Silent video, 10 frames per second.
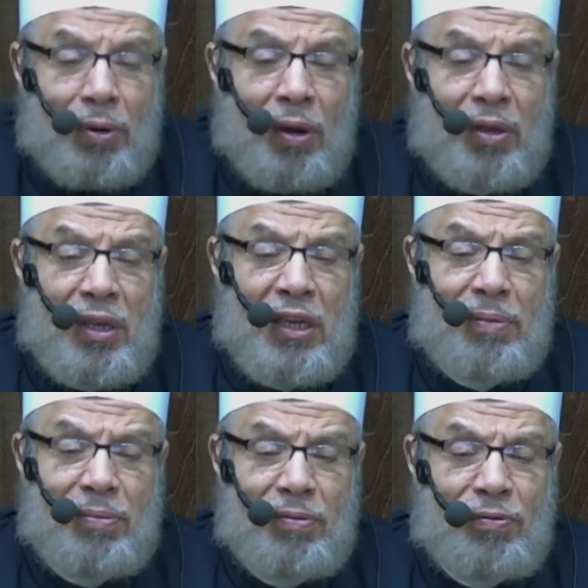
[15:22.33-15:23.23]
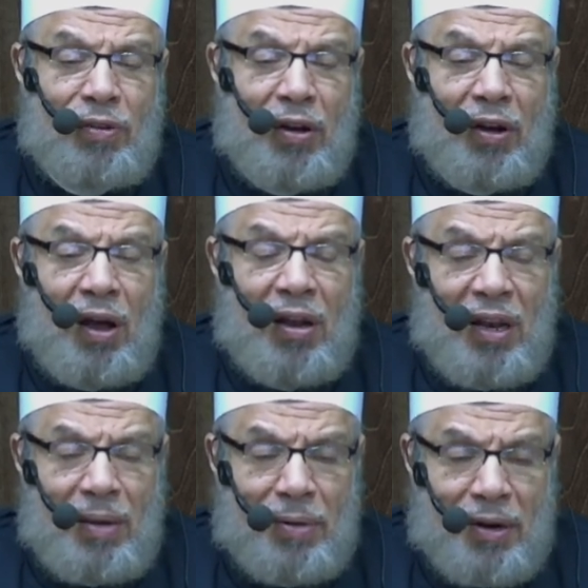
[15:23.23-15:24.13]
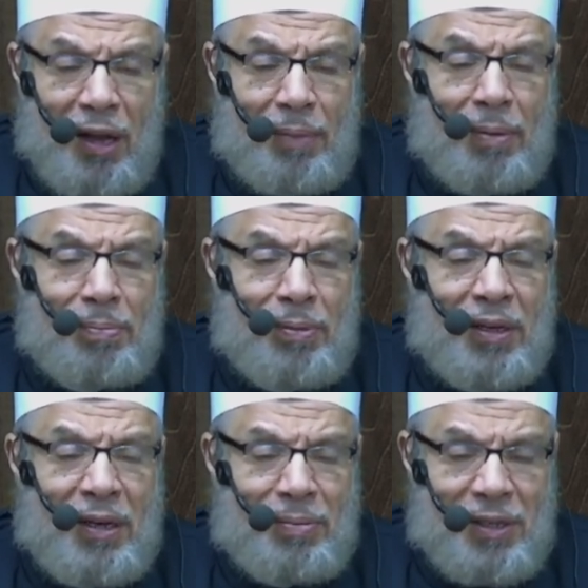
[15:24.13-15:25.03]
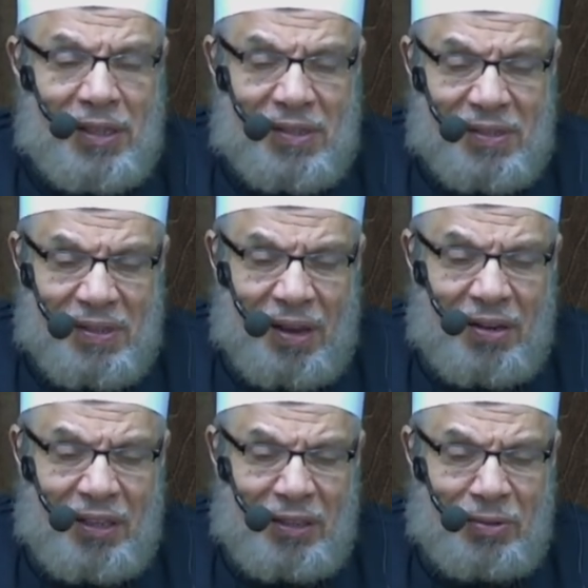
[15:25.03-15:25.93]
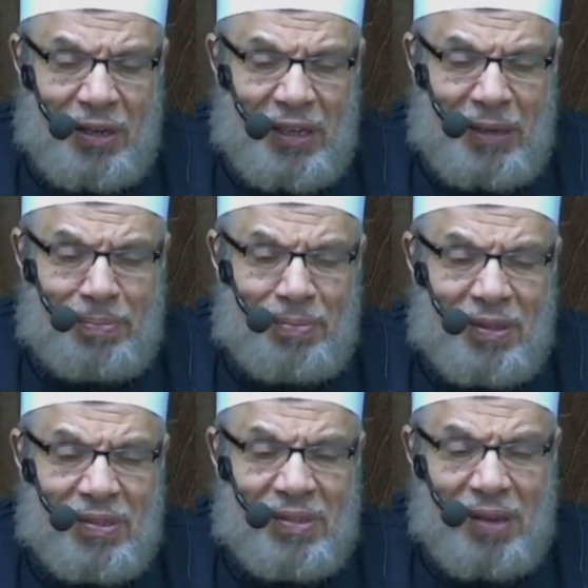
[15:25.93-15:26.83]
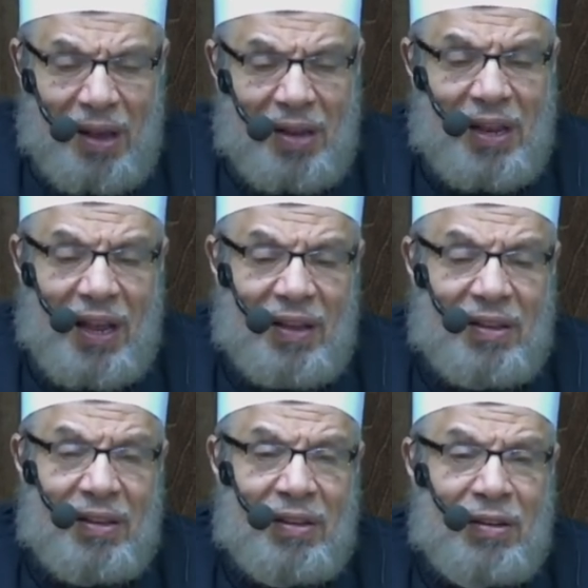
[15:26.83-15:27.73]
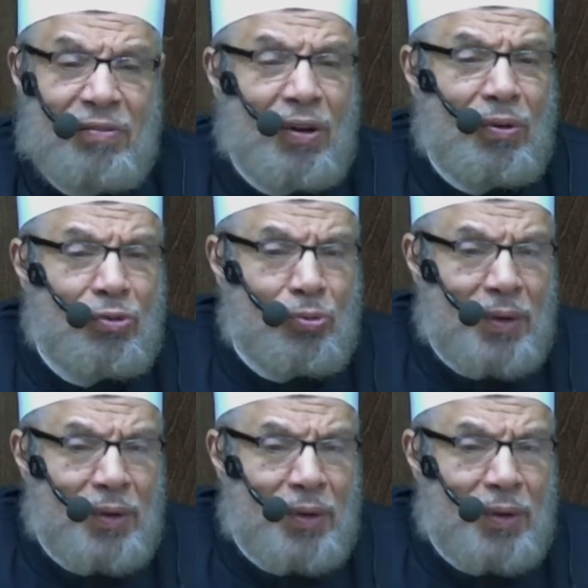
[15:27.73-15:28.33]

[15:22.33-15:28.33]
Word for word: Then he passed by Ibrahim and will come with the righteous brother.